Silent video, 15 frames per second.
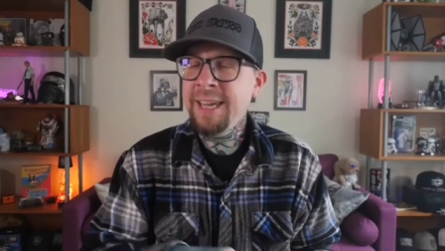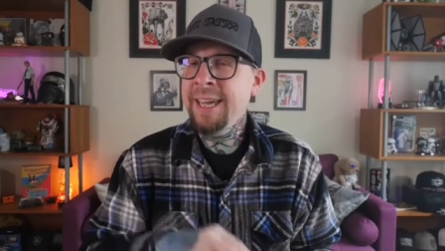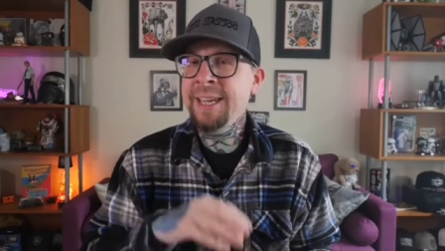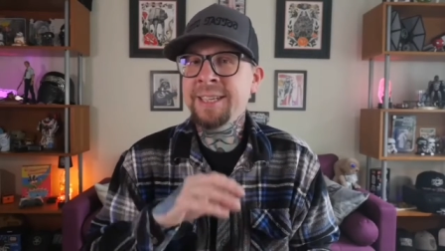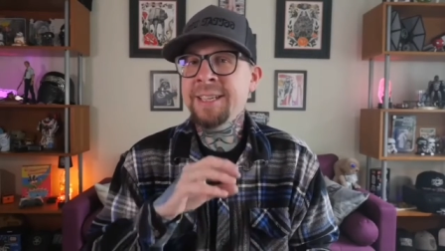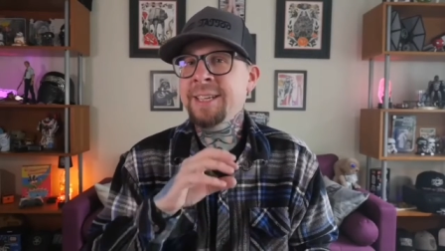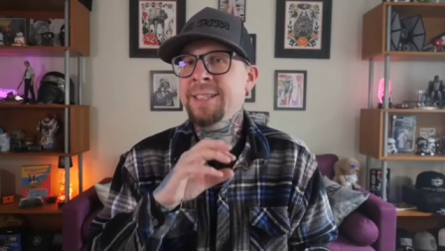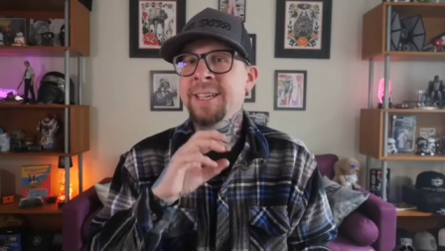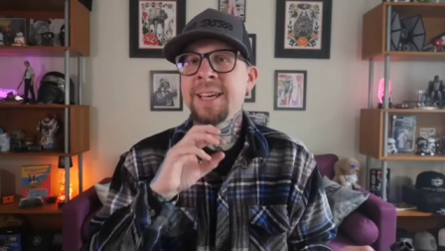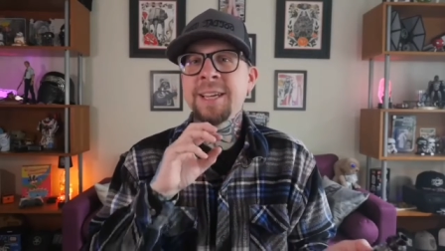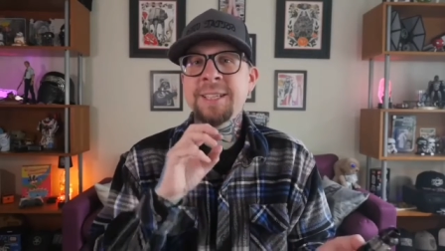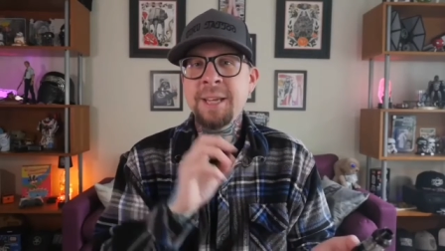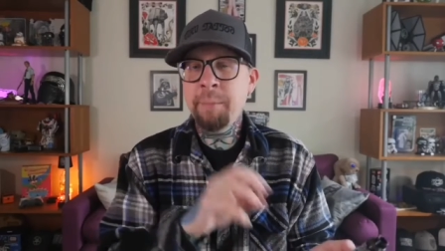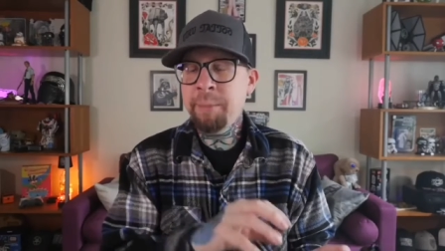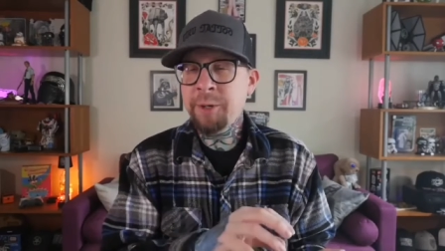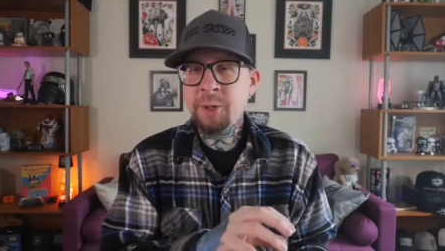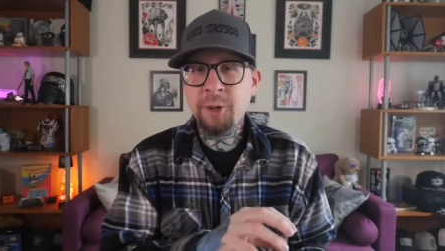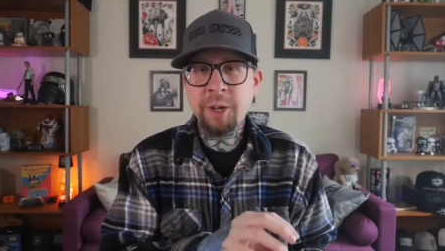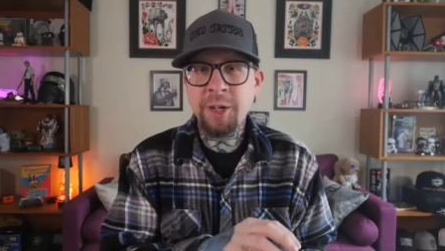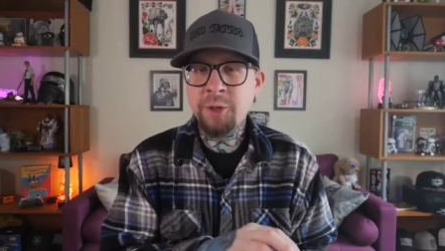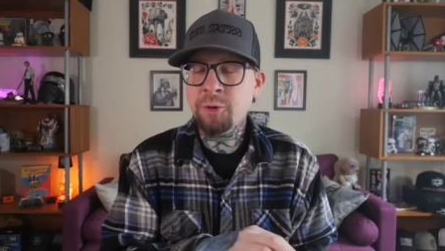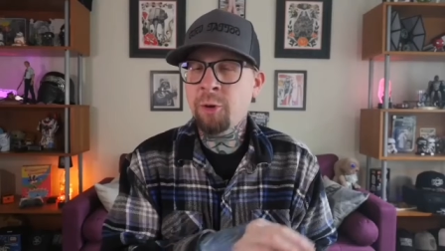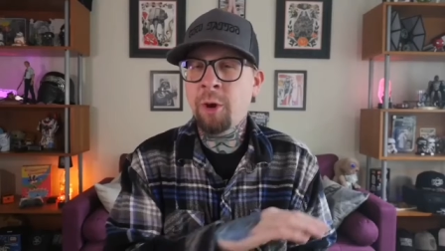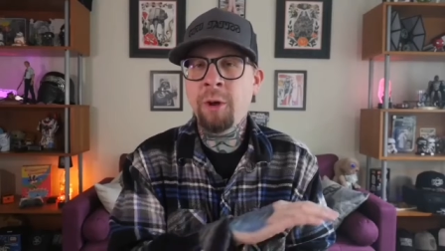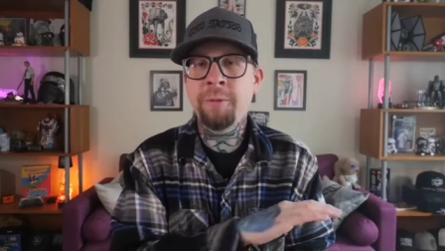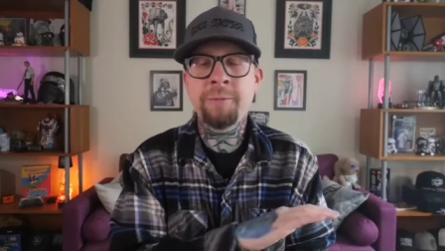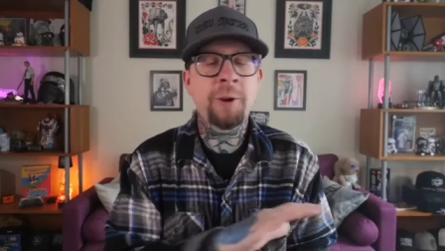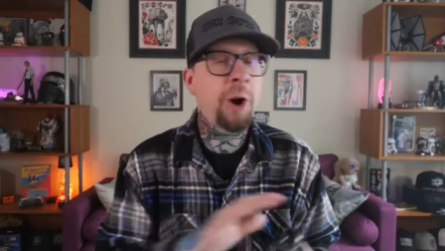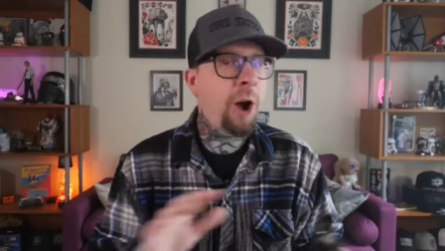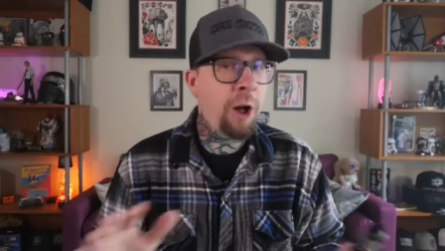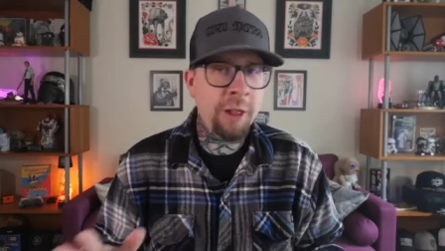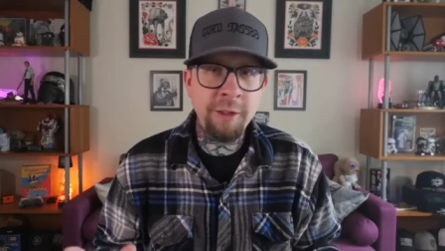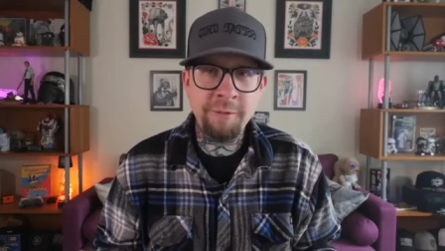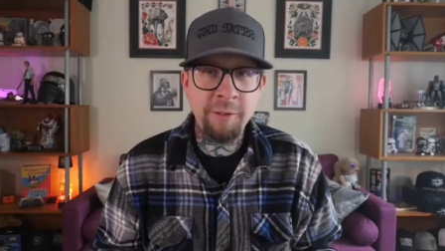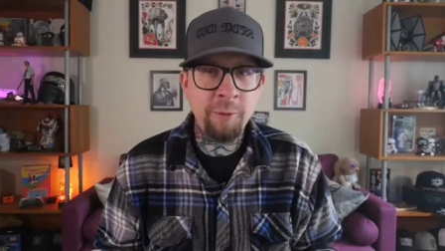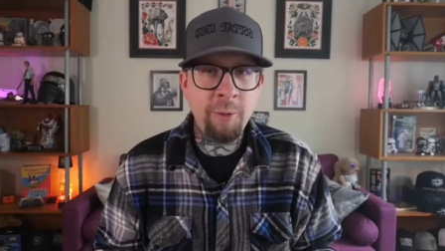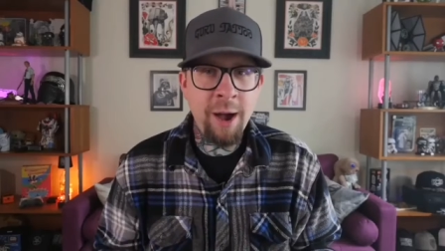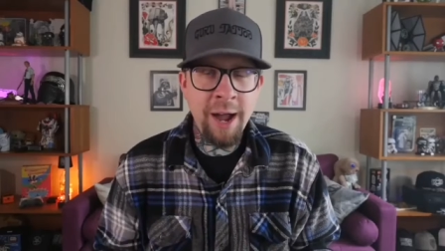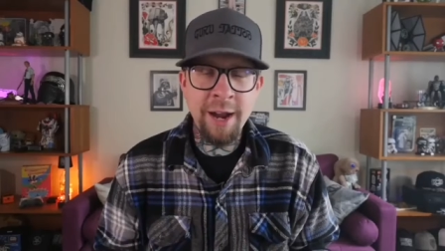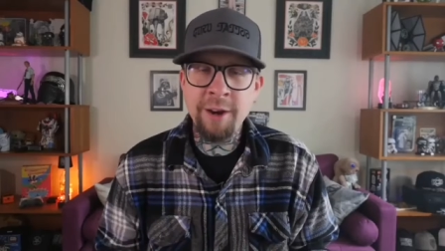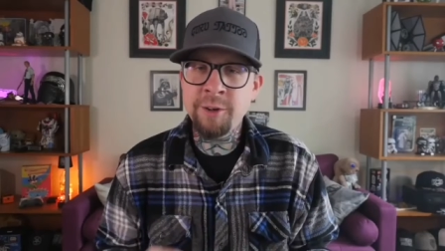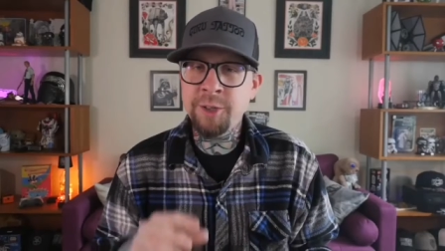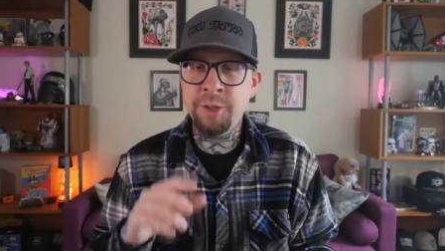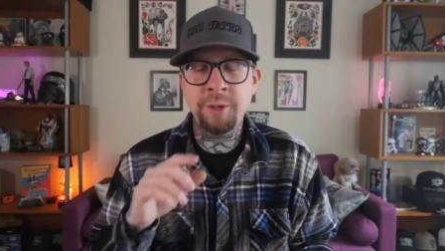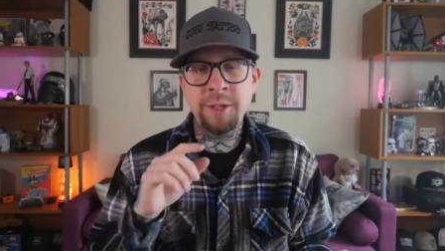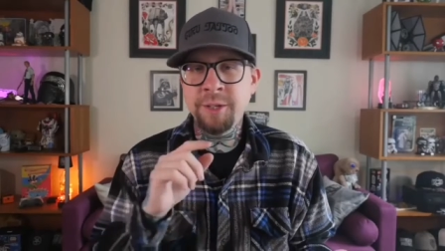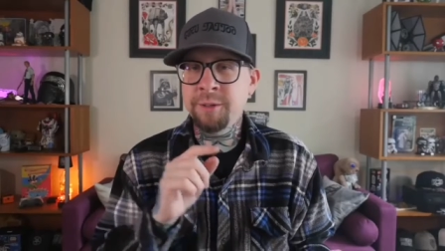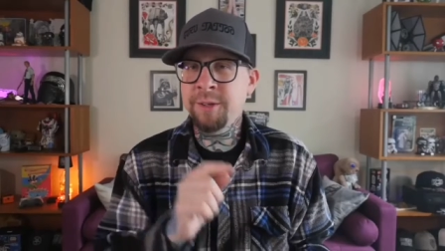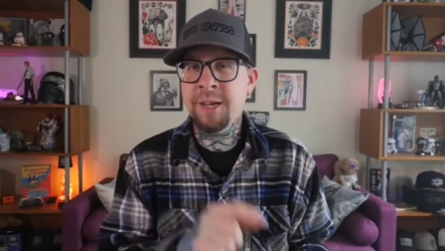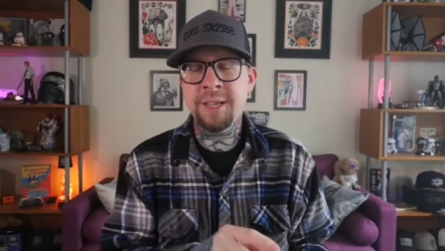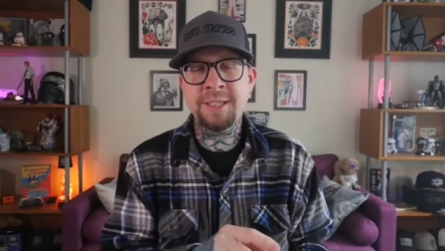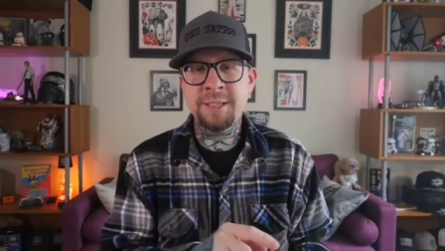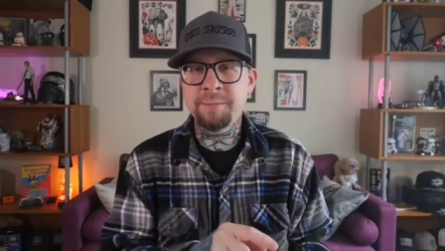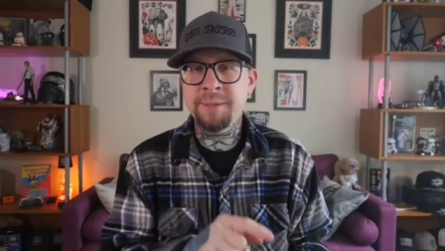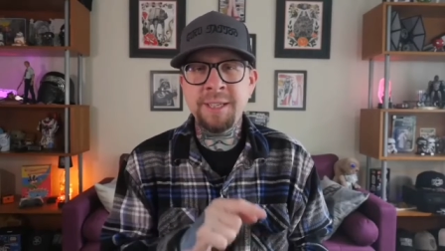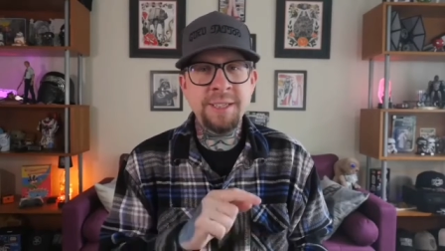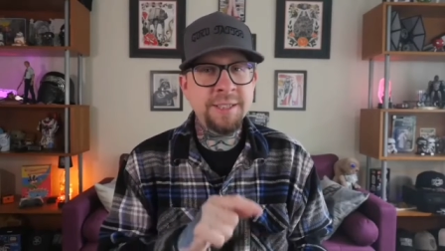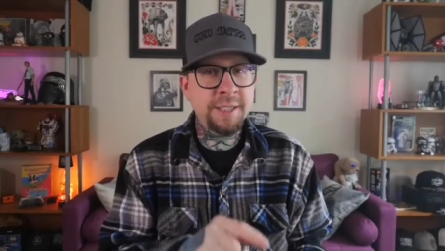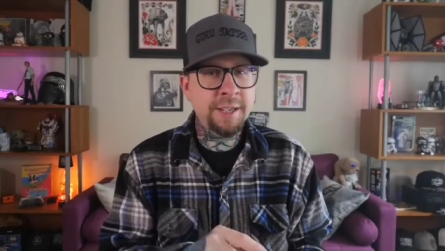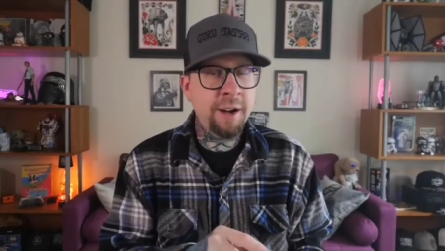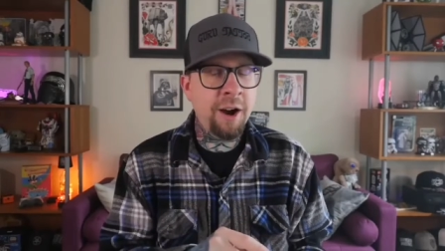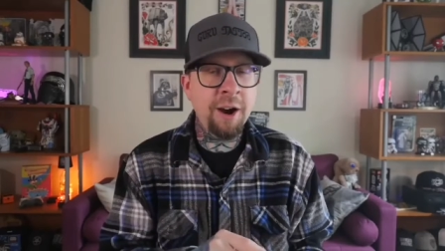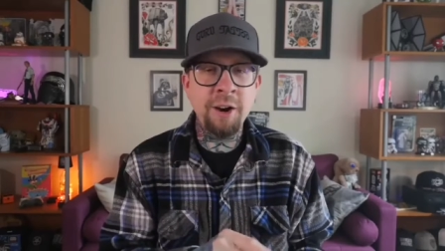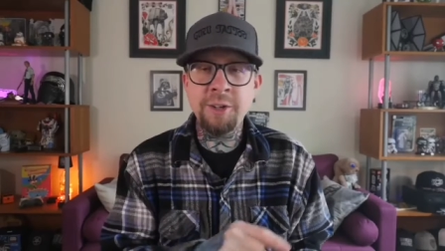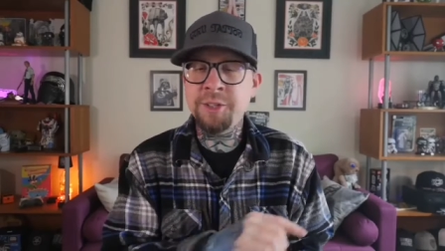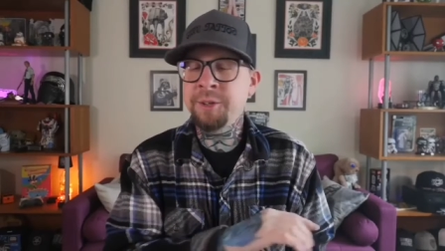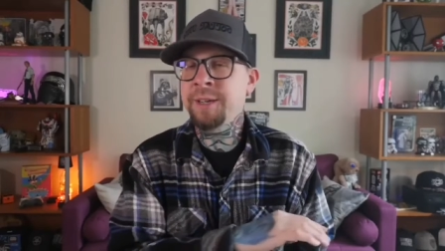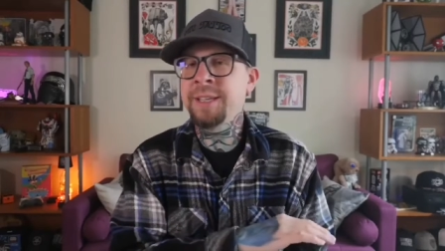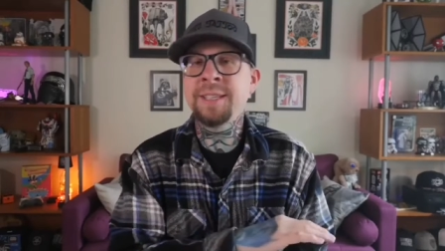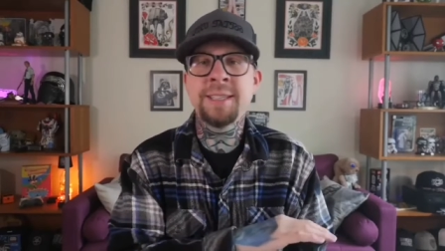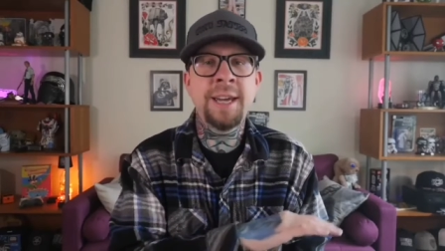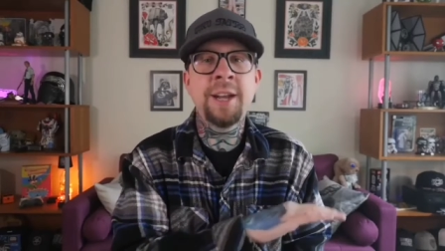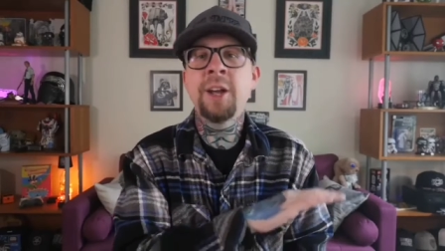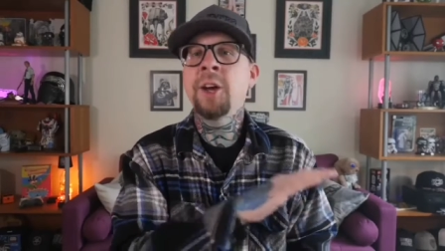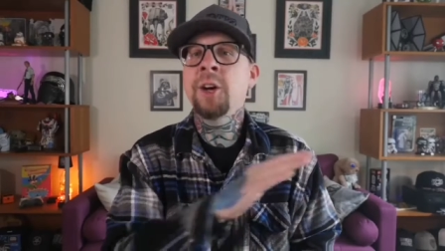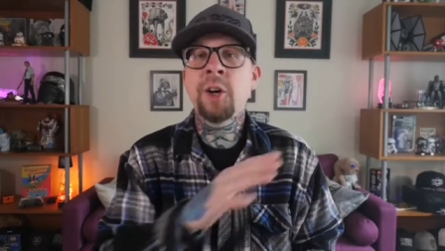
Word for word: It does temperature control for all of the wires. You can do custom TCRs. You can set